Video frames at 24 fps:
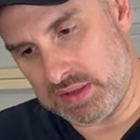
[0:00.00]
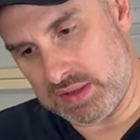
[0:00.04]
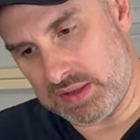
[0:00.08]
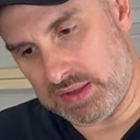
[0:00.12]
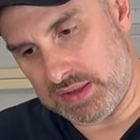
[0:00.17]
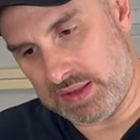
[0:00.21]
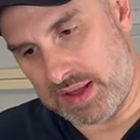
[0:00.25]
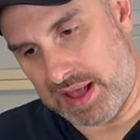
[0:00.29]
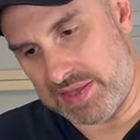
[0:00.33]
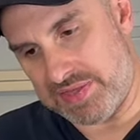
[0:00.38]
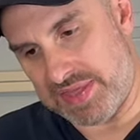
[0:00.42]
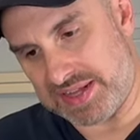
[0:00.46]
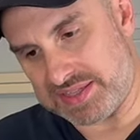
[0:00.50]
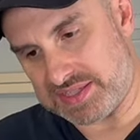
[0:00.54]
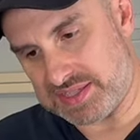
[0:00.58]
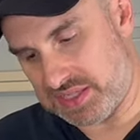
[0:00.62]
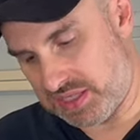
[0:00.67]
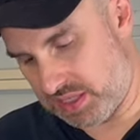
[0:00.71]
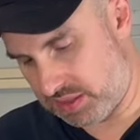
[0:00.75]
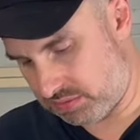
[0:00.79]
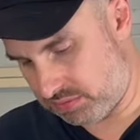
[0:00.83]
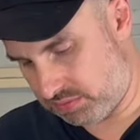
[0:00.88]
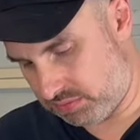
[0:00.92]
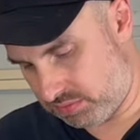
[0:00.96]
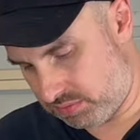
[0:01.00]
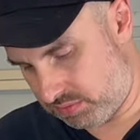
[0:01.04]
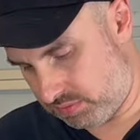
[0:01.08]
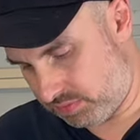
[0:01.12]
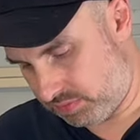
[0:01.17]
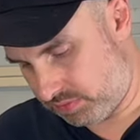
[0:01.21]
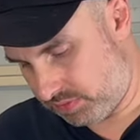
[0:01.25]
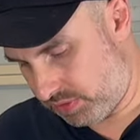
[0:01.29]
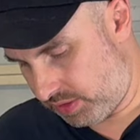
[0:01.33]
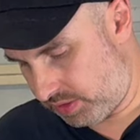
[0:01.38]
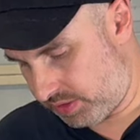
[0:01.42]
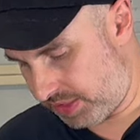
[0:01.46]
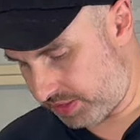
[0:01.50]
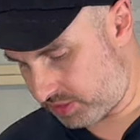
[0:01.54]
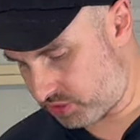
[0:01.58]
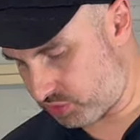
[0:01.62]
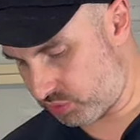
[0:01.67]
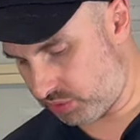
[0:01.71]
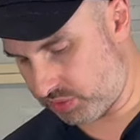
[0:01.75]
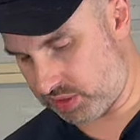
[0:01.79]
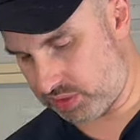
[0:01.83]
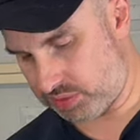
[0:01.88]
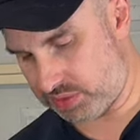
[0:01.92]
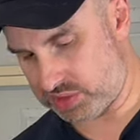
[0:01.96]
and that's it. And that's all
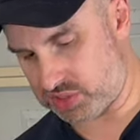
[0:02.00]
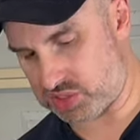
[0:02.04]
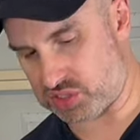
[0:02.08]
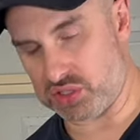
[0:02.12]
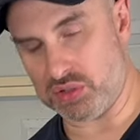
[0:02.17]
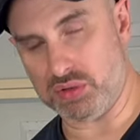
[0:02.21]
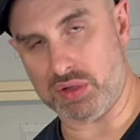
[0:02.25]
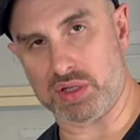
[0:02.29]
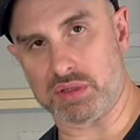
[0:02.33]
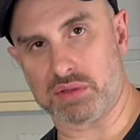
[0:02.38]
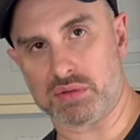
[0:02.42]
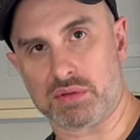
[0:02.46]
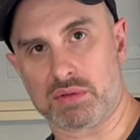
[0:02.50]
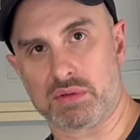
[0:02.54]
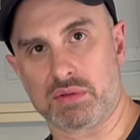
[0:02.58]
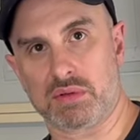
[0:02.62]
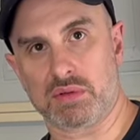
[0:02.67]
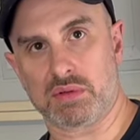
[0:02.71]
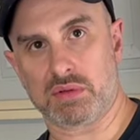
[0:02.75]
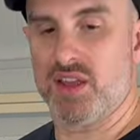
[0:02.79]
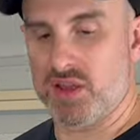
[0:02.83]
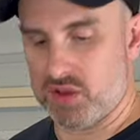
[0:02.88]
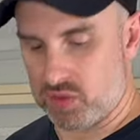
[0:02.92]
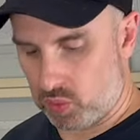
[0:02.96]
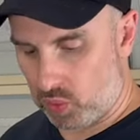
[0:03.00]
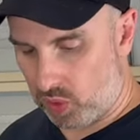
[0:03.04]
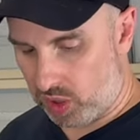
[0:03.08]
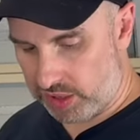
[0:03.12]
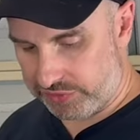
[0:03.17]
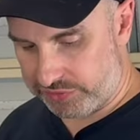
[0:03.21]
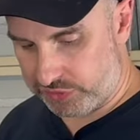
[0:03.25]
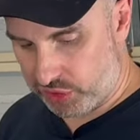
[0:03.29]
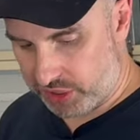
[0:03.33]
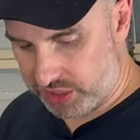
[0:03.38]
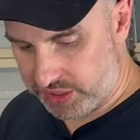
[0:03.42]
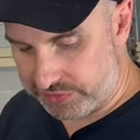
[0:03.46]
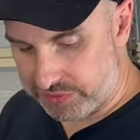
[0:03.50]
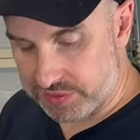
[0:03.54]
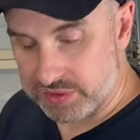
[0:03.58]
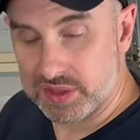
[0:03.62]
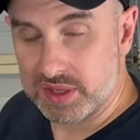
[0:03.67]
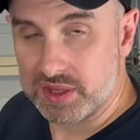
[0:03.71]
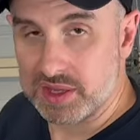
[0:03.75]
there is to it. Well, I've got everything